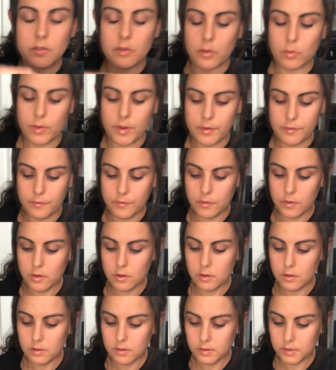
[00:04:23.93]
of the way
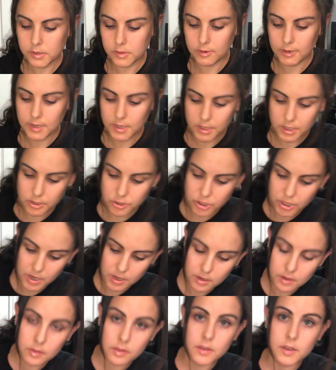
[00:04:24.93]
full. So I need to check
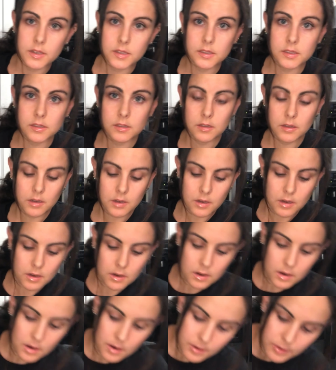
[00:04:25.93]
this
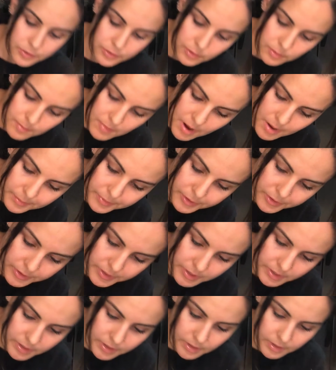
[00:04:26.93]
thermometer
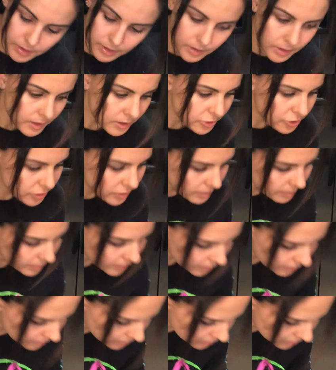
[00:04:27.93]
here. It should be